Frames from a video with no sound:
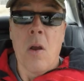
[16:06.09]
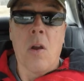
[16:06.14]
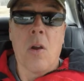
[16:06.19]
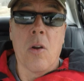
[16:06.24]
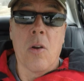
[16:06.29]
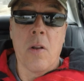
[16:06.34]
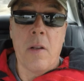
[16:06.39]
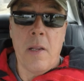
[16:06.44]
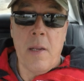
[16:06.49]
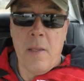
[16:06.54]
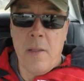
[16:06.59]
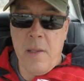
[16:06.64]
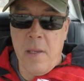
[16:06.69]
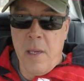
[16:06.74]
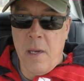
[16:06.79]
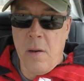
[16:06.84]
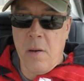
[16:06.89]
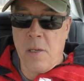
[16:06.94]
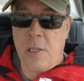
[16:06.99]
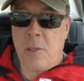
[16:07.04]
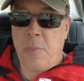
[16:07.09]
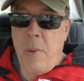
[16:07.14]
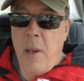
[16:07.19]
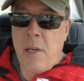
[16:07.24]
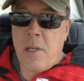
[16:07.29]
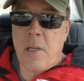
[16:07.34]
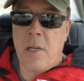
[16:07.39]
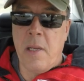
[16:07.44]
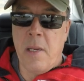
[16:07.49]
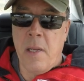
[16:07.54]
Early in the year
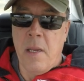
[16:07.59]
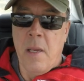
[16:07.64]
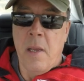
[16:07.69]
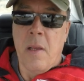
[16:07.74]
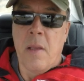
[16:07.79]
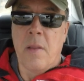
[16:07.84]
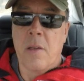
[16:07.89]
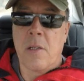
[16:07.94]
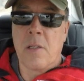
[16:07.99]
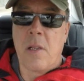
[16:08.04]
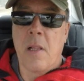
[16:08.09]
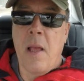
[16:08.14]
especially, there's